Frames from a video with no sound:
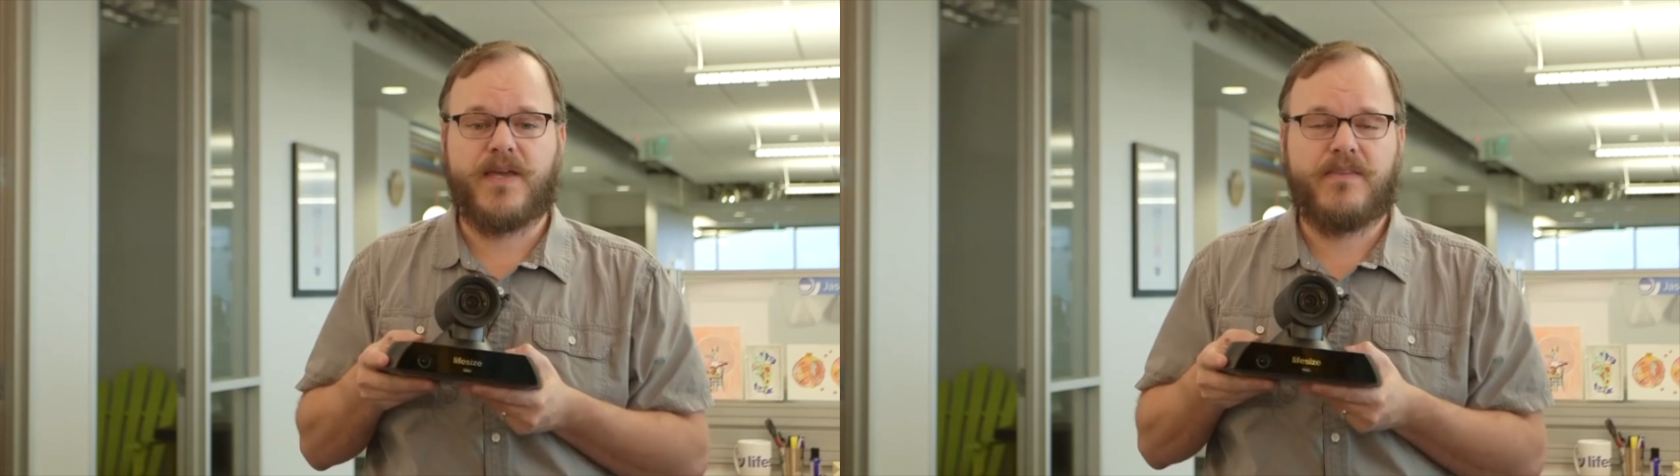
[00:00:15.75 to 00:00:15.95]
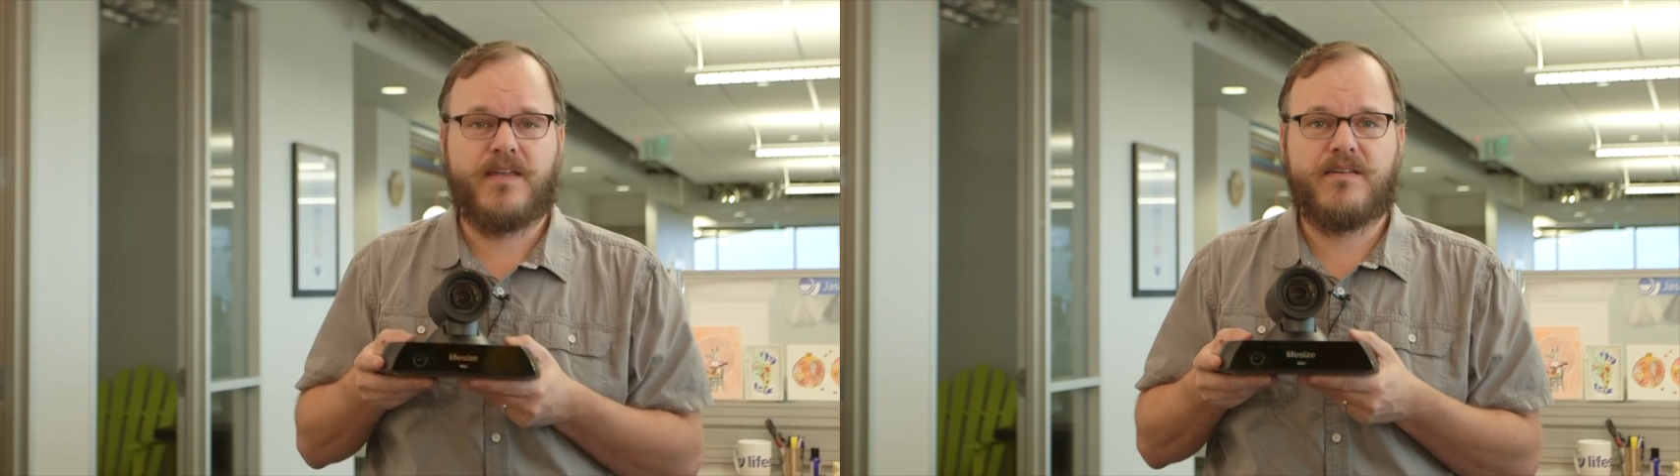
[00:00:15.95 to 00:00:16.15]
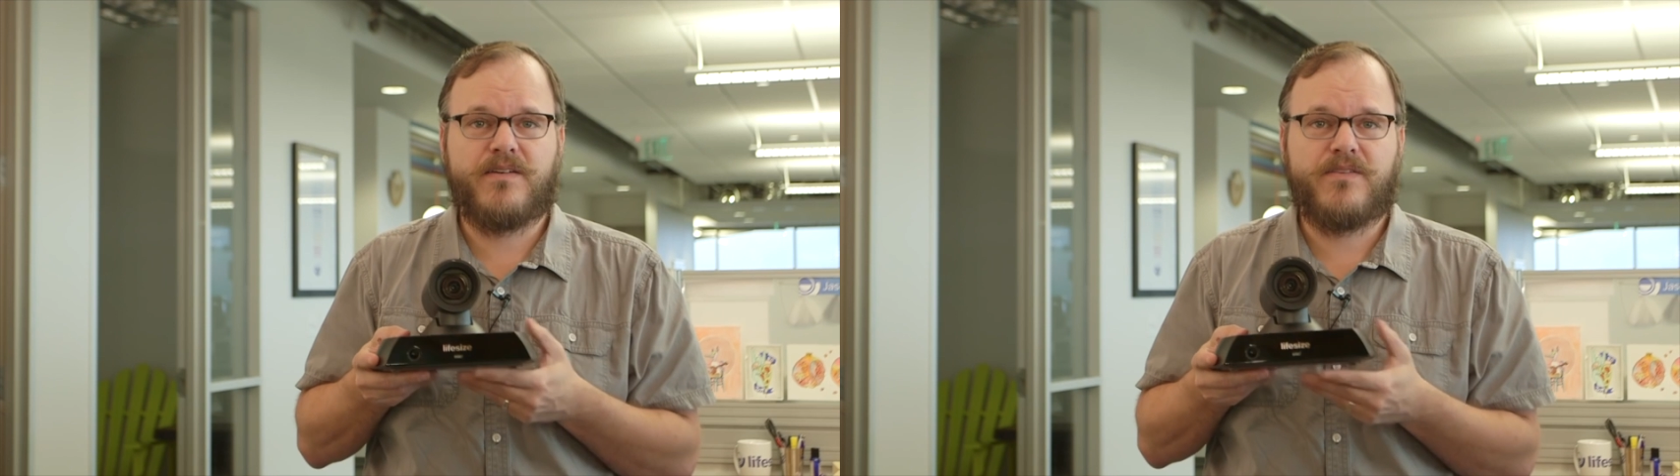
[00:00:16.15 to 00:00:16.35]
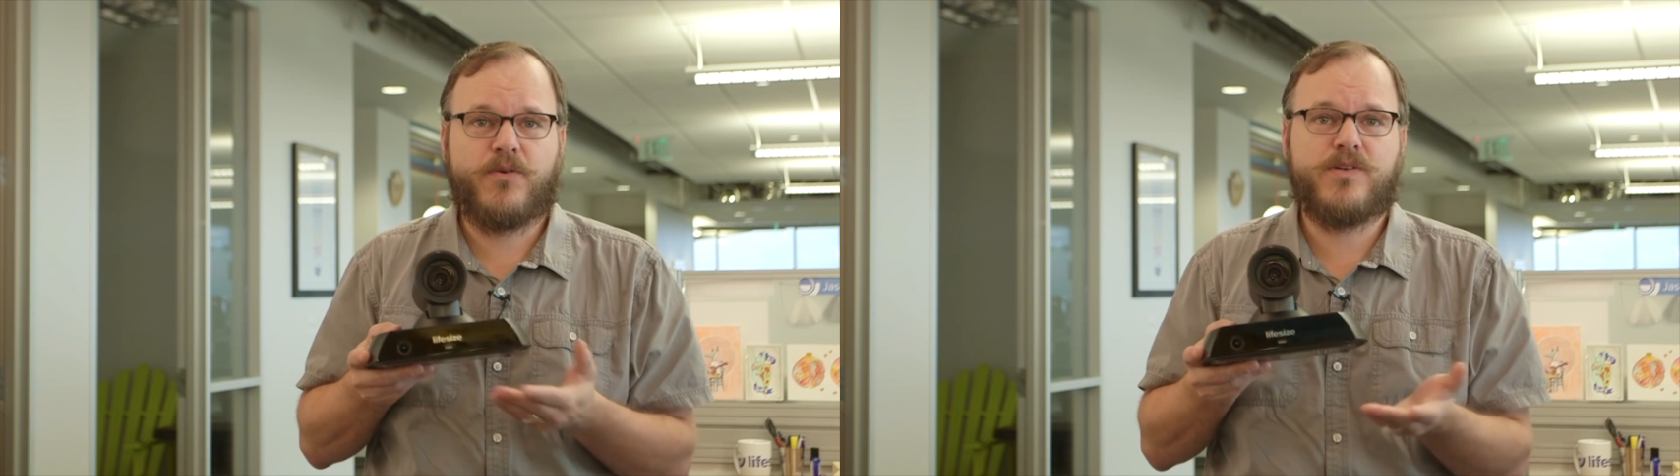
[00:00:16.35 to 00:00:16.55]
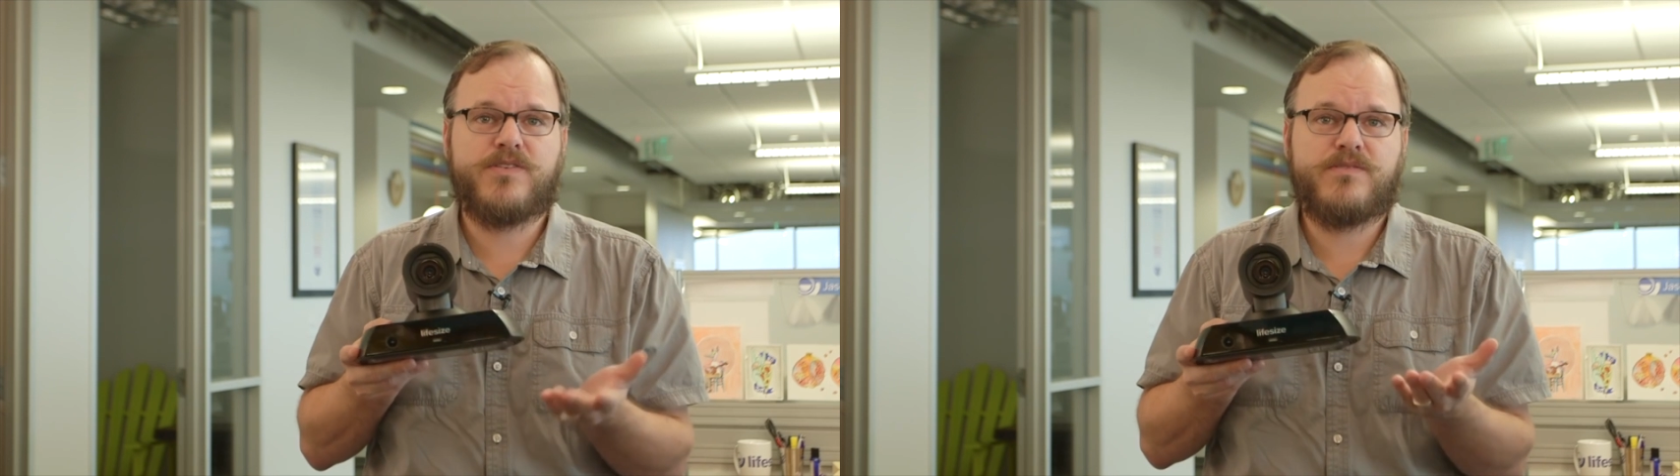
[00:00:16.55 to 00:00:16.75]
and then of
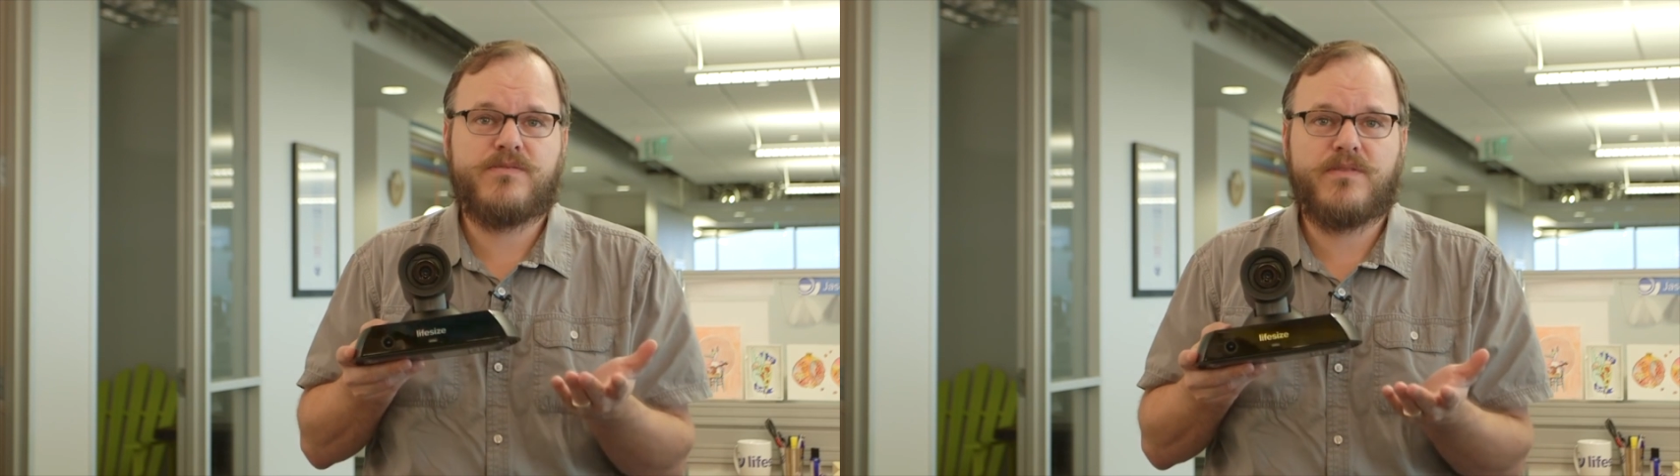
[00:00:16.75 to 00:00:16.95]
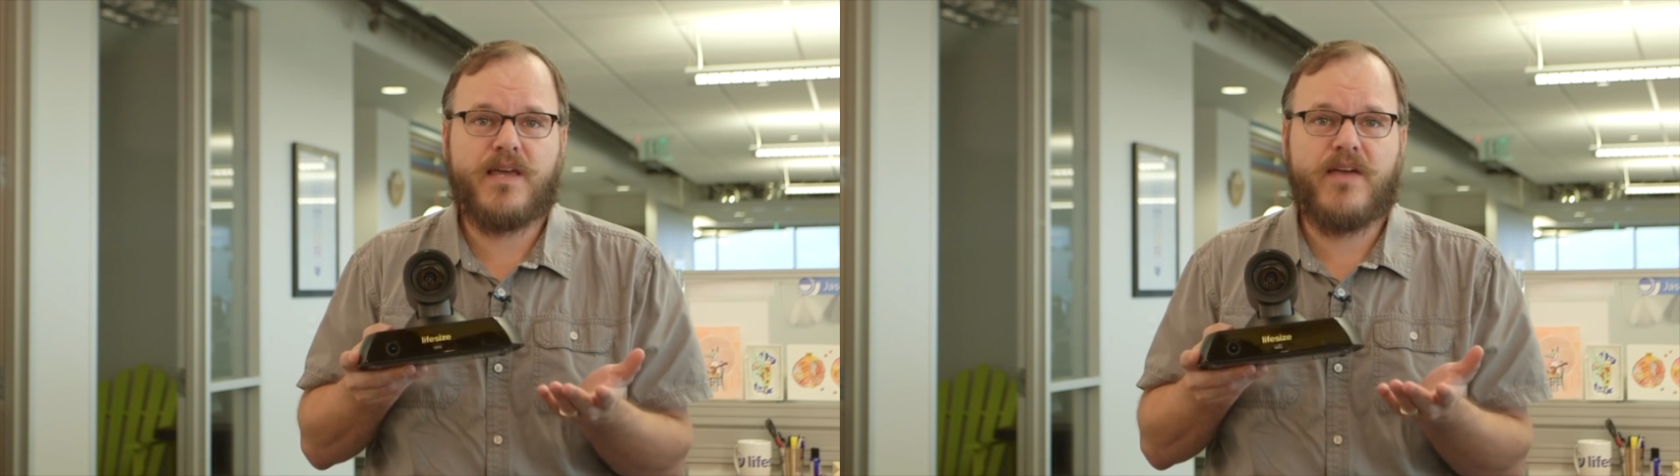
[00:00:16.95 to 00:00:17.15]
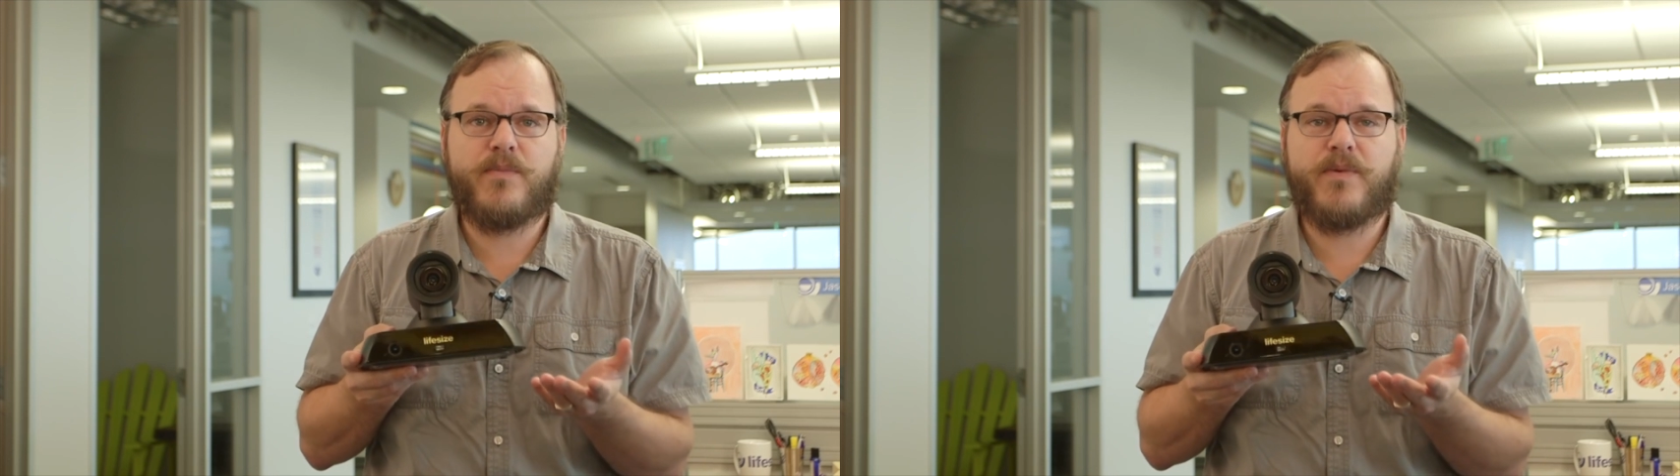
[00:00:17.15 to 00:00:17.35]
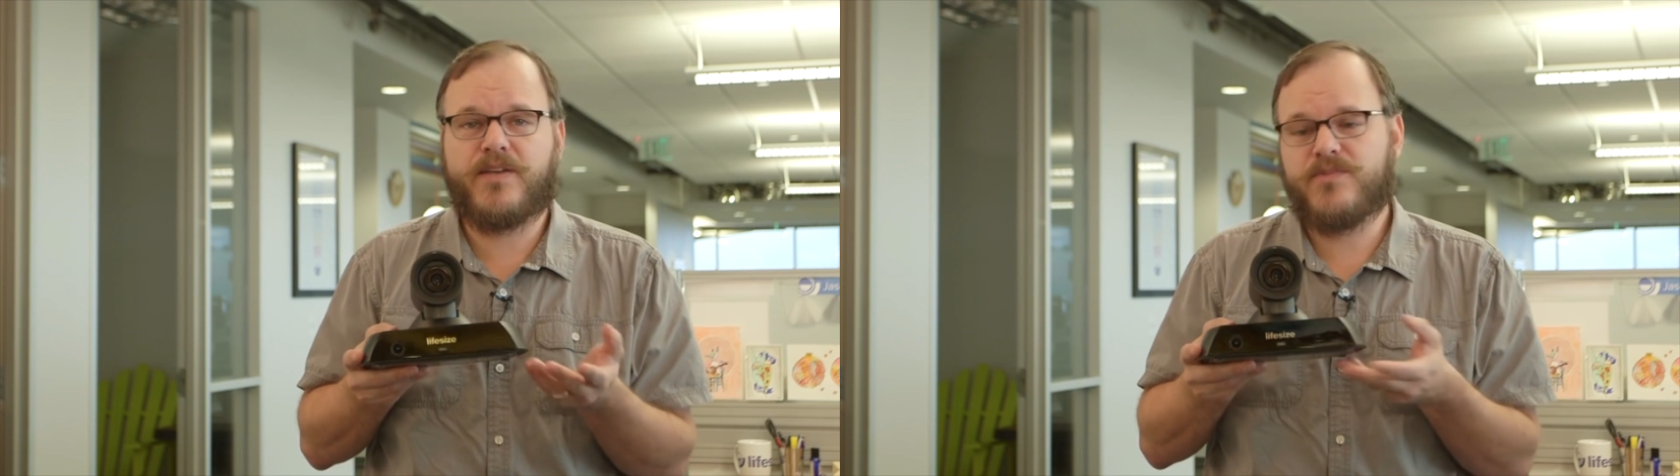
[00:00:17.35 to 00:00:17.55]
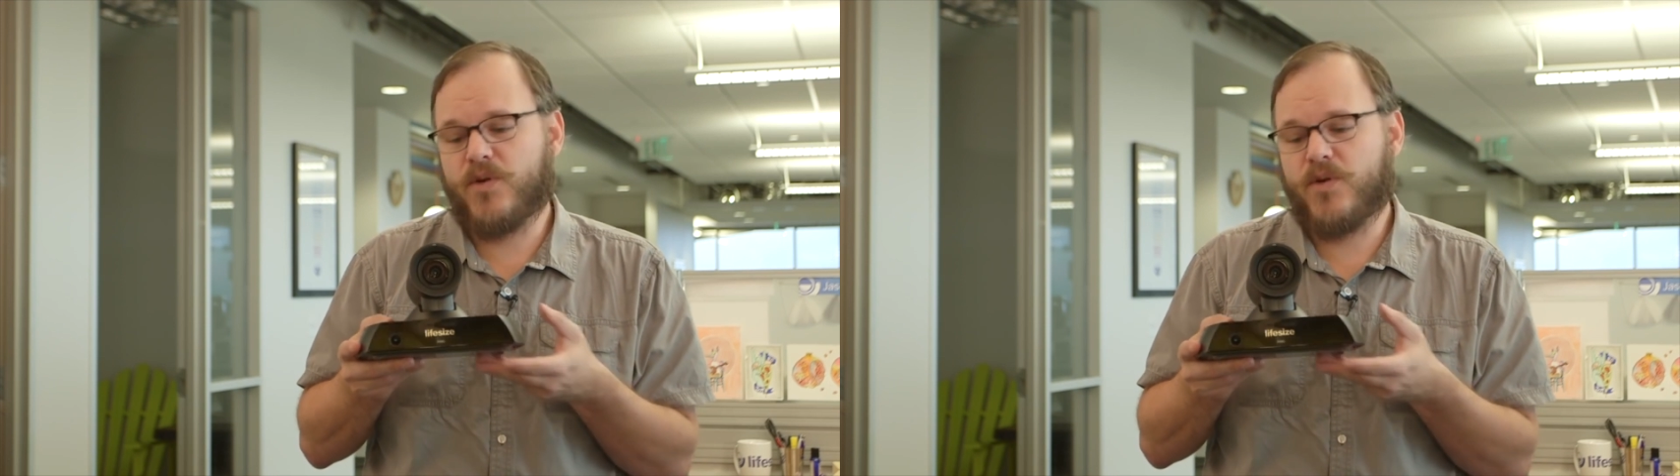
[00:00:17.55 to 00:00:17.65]
course everybody